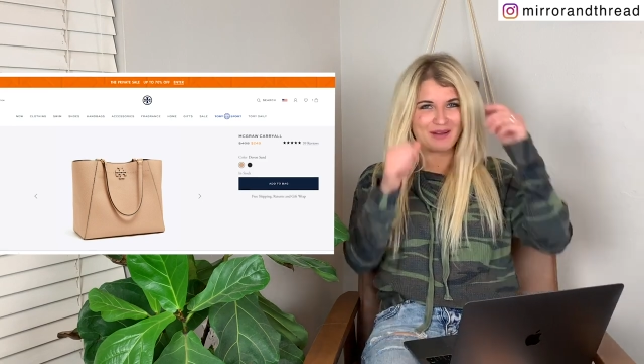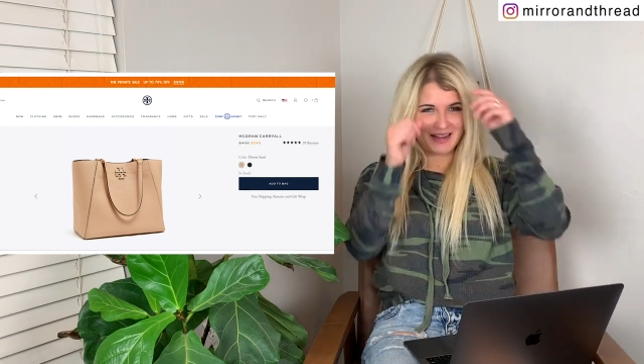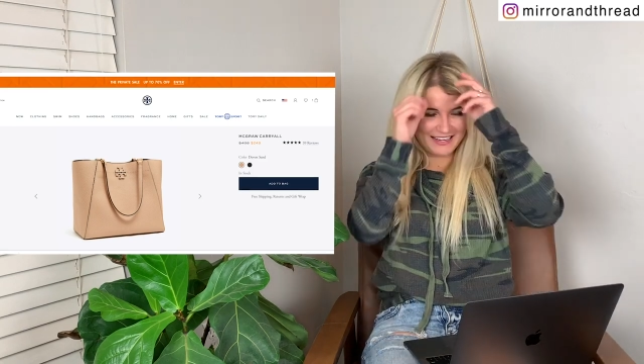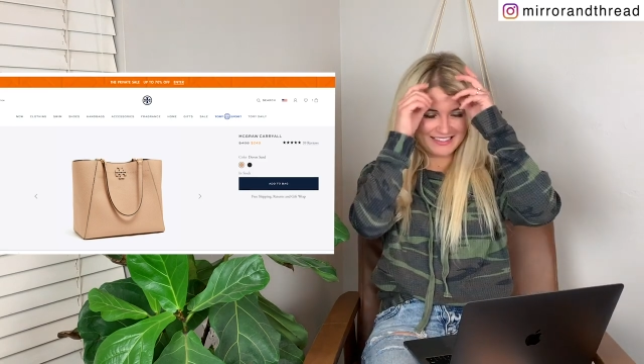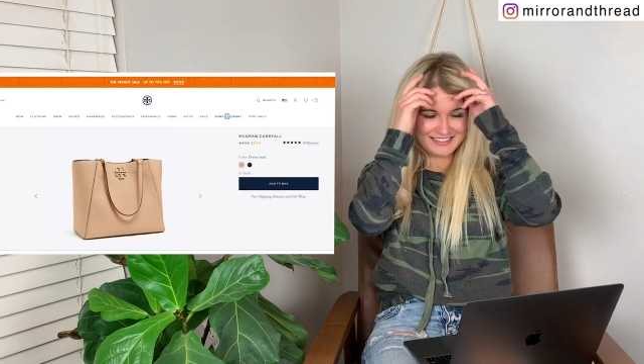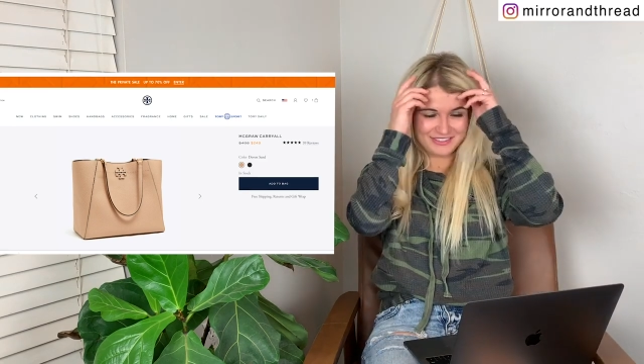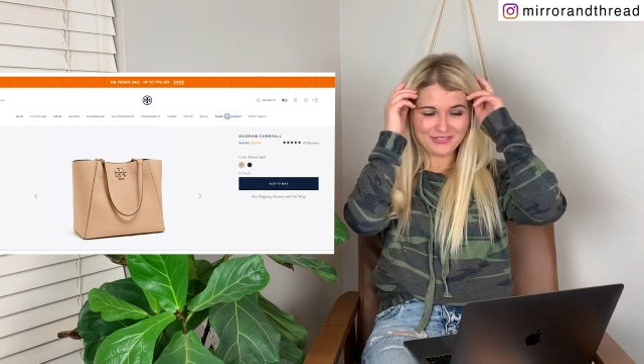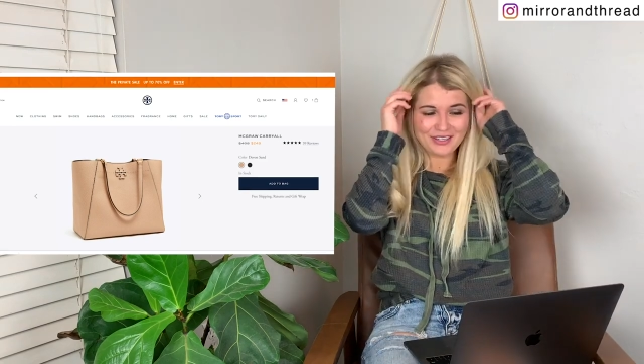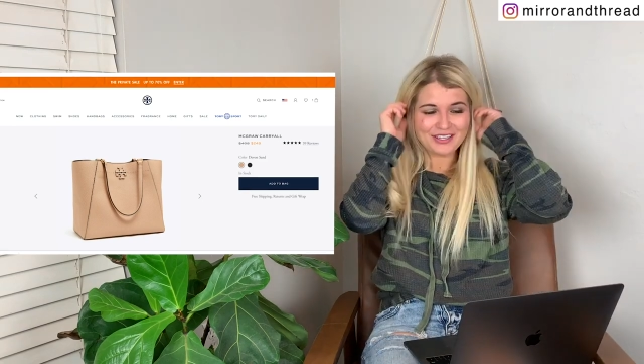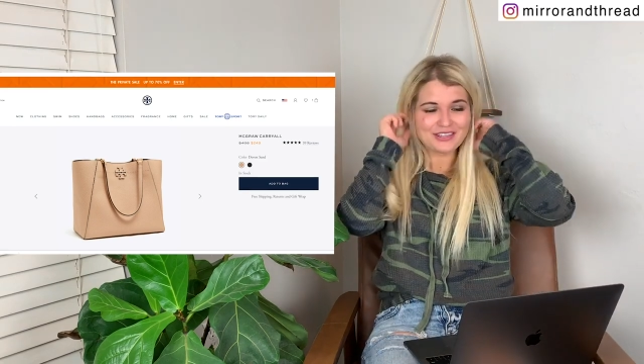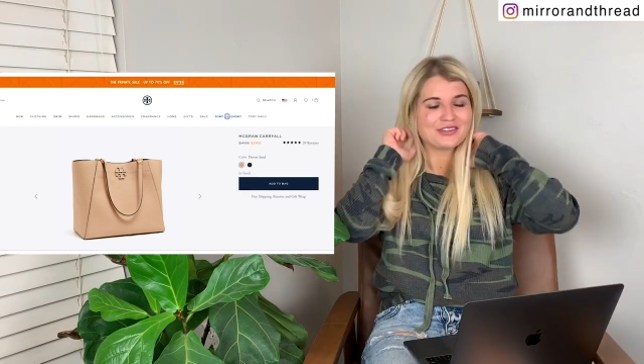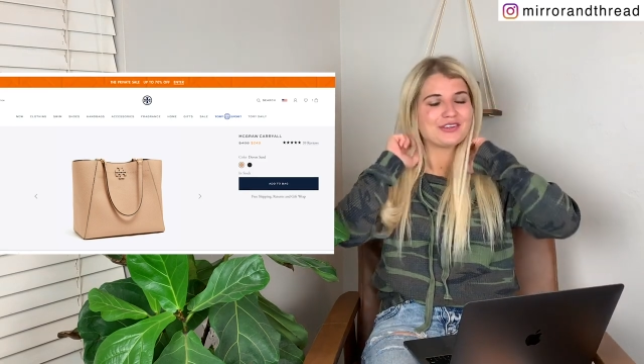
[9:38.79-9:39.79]
but I did
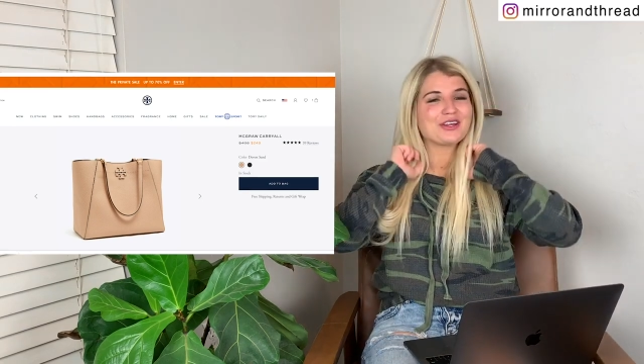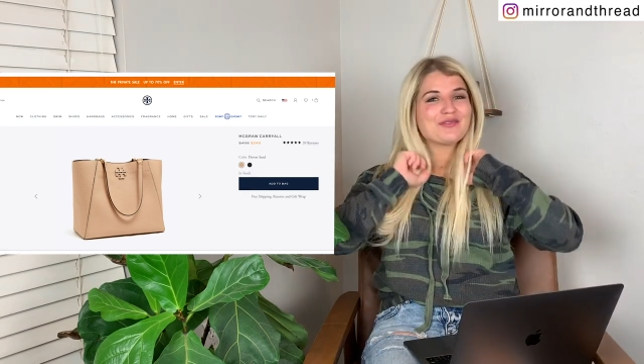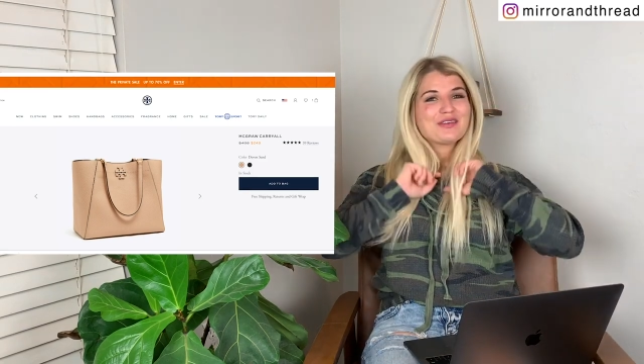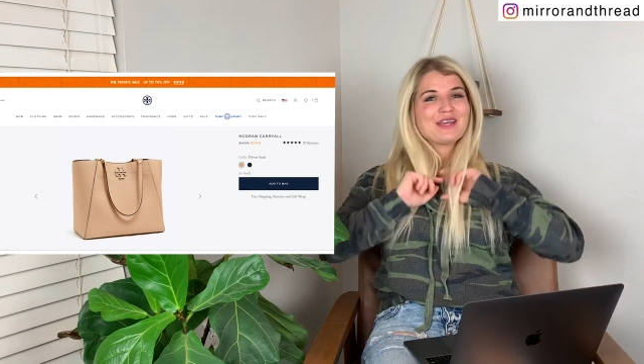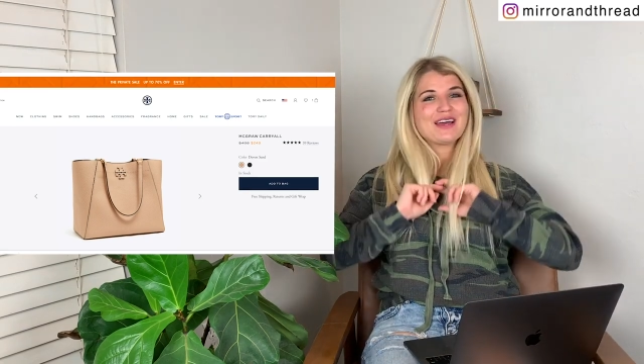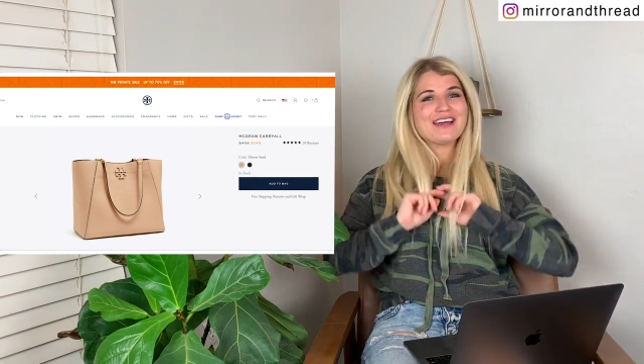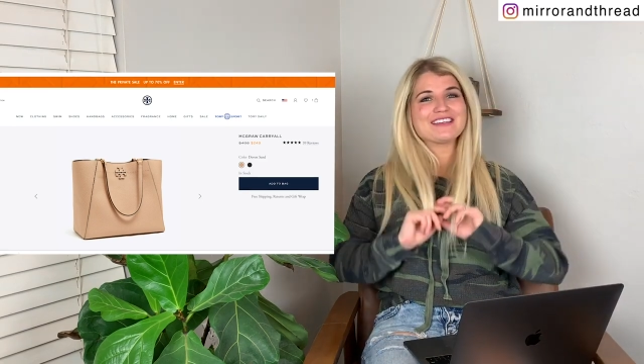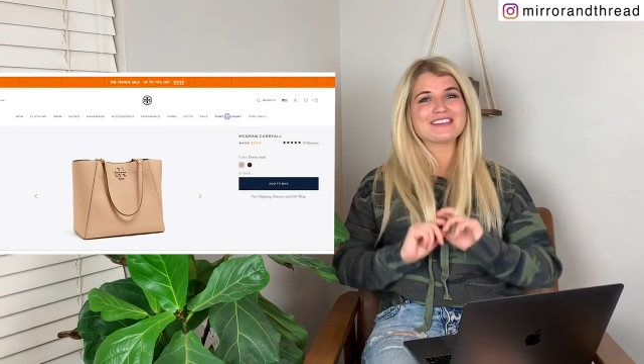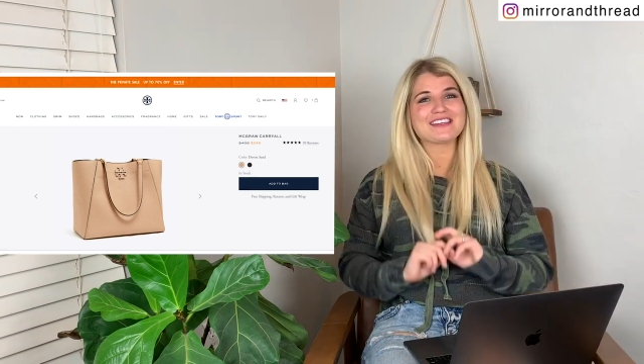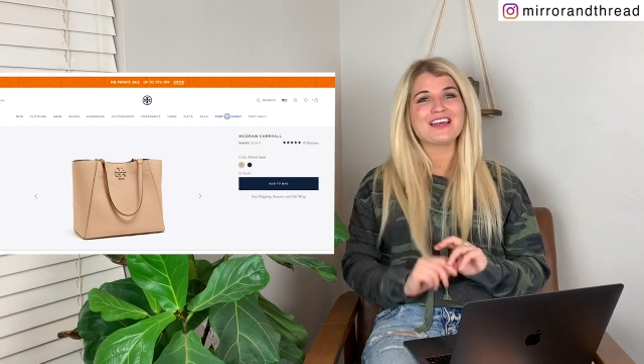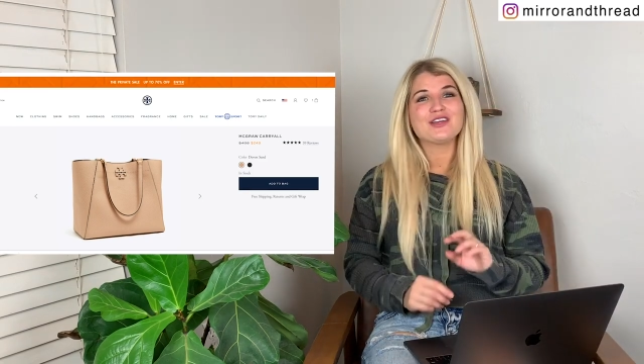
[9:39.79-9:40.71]
want to include it because